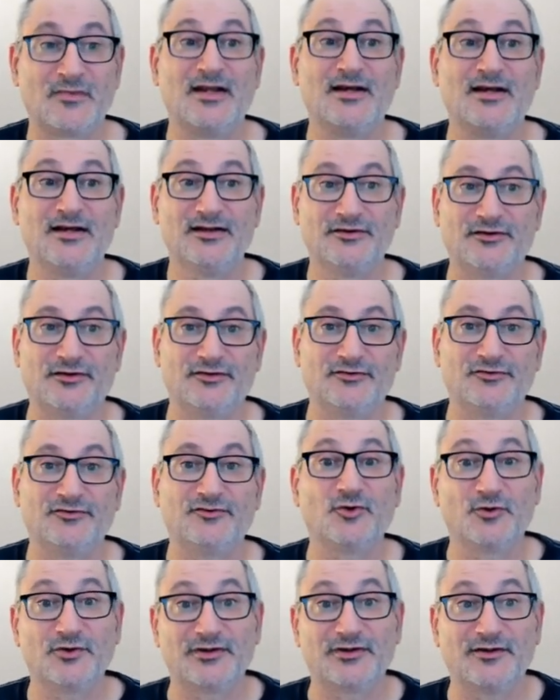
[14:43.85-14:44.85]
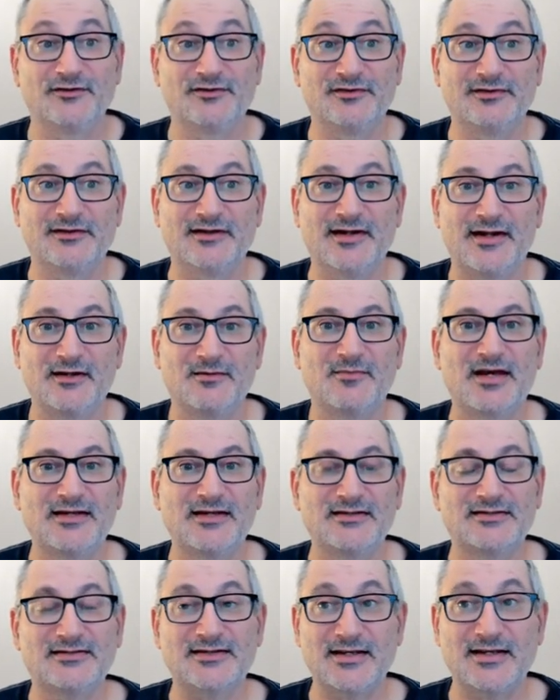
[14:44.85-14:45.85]
So storing those in the database
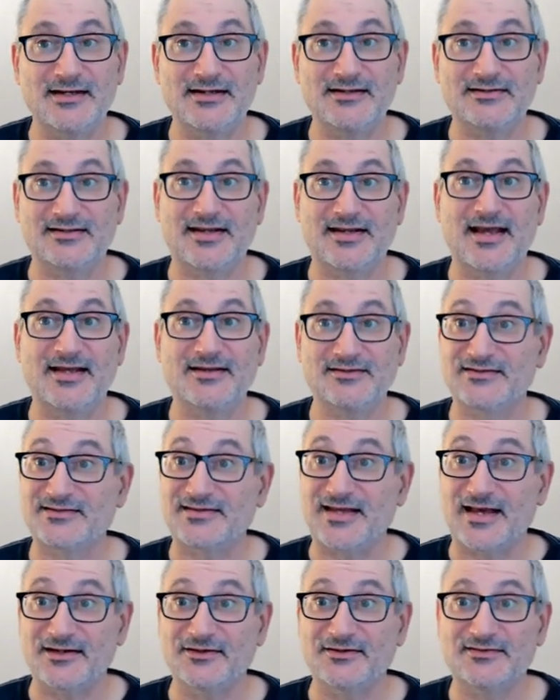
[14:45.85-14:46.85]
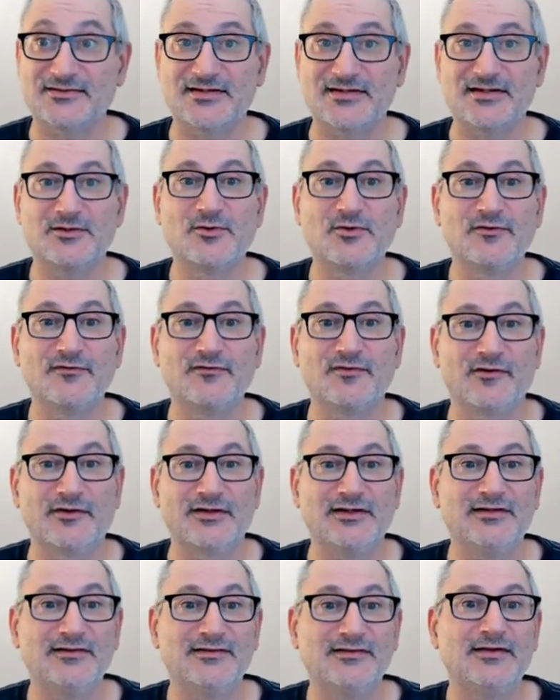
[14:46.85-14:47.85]
is, again, standard SQL, very
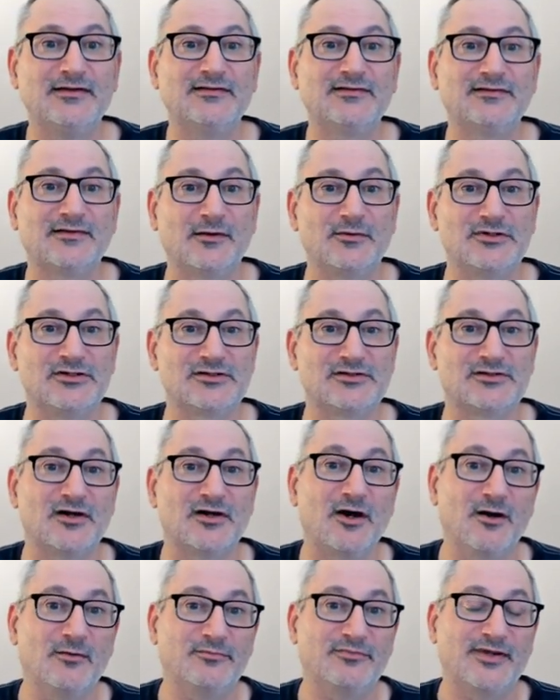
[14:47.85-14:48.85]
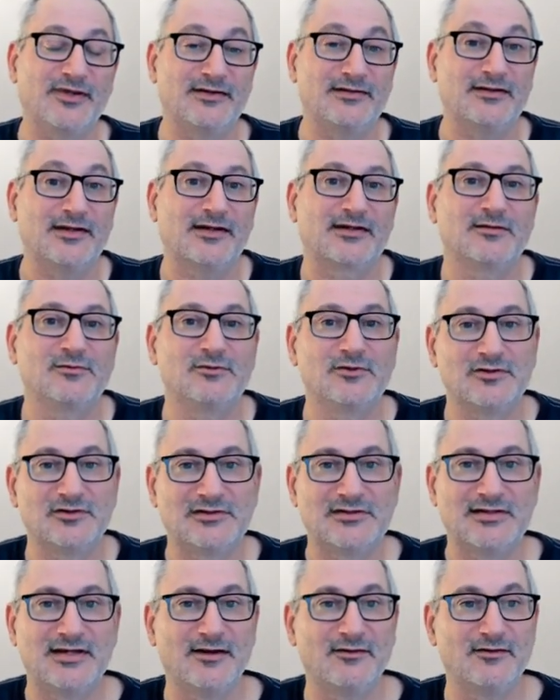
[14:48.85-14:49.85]
easy. So we just update that community
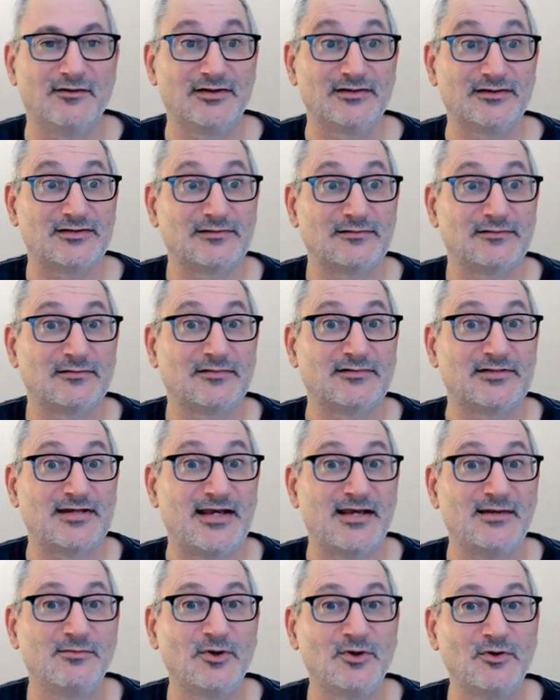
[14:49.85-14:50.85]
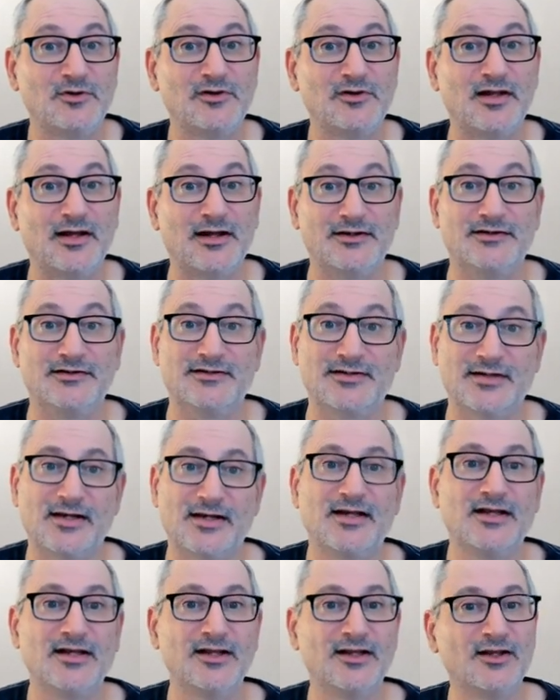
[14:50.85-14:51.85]
areas table and
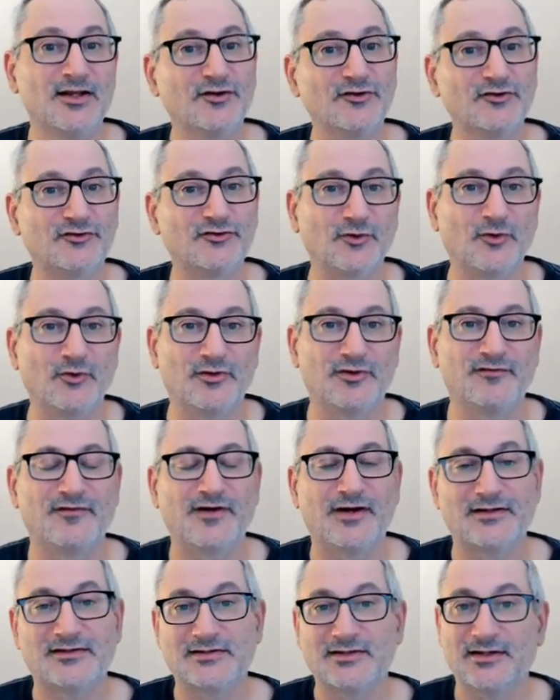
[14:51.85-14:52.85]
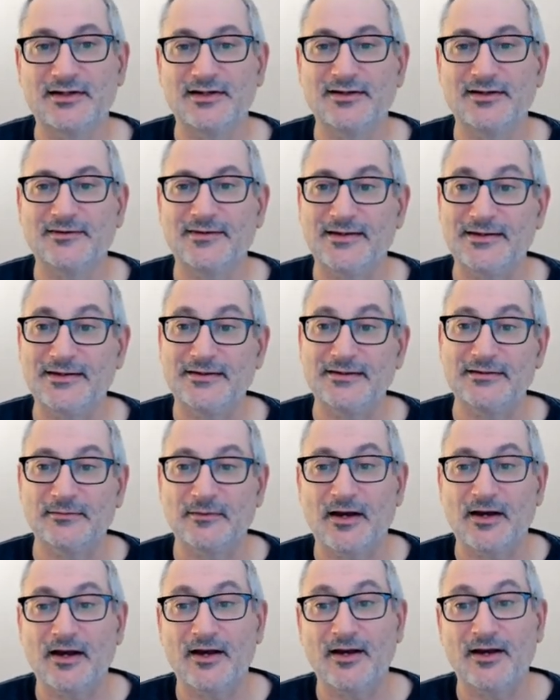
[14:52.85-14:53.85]
store the vector in the
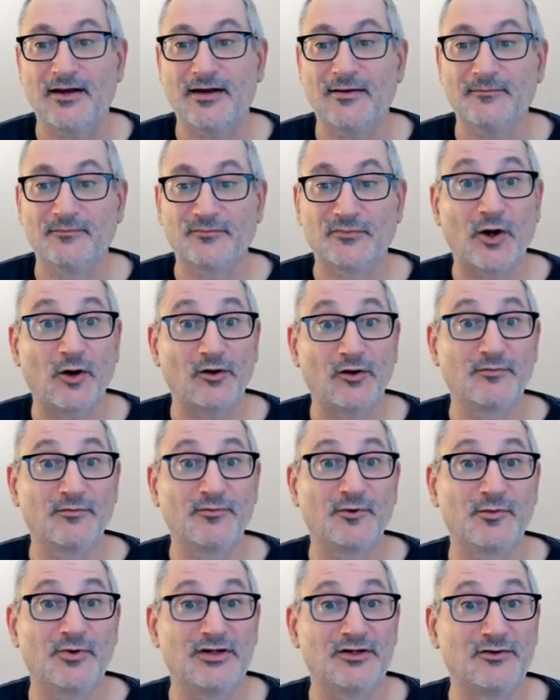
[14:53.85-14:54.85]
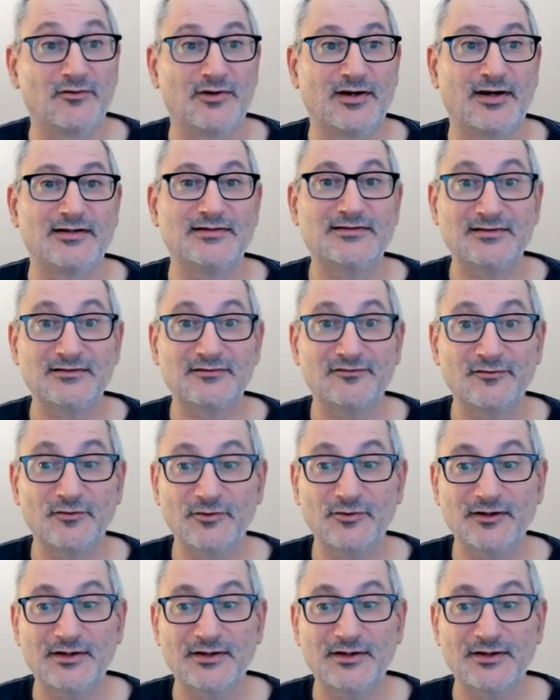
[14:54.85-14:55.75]
column that we created for it.